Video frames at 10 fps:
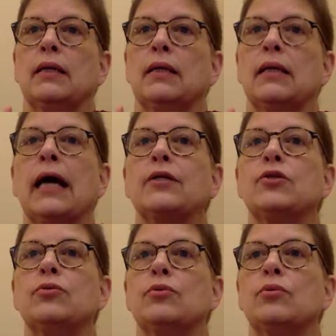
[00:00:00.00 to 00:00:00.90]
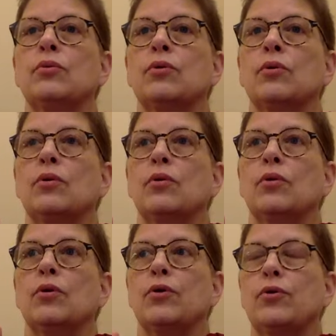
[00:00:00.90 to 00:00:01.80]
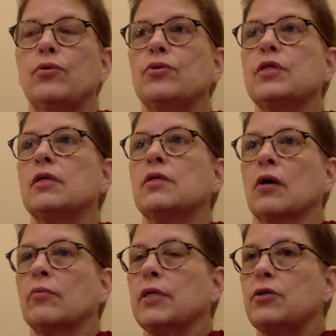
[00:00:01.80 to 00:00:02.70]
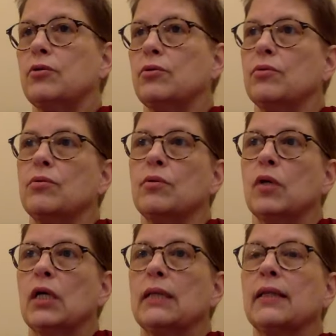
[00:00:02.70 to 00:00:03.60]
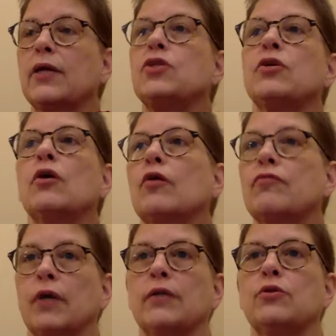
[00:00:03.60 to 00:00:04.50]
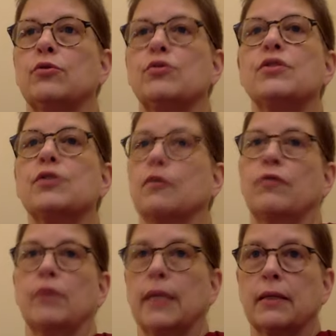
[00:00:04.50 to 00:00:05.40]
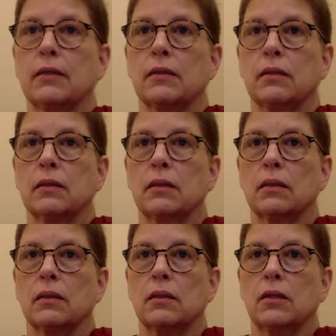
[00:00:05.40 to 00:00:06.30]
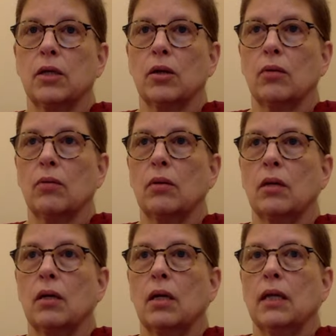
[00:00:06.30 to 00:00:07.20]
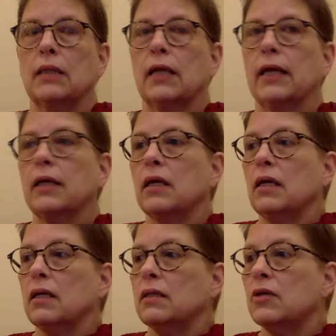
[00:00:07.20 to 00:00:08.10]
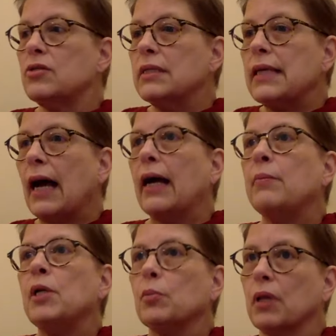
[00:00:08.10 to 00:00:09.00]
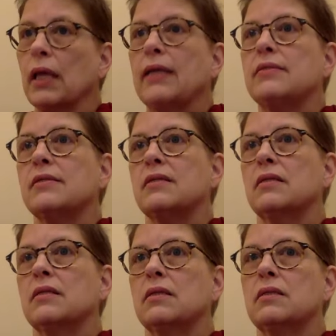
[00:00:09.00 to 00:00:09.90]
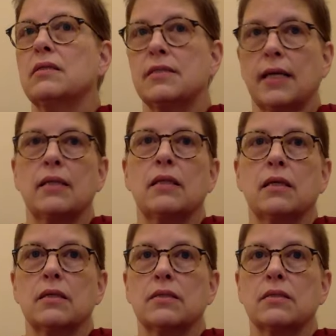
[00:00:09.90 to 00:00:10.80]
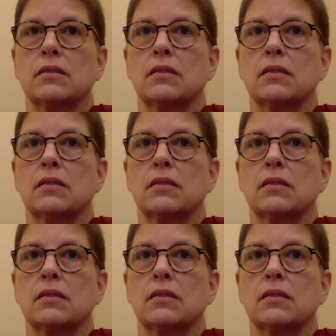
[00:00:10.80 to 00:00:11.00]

not to use the Dharma to lecture our friend who's suffering. You know, like there's a time and a place to say things.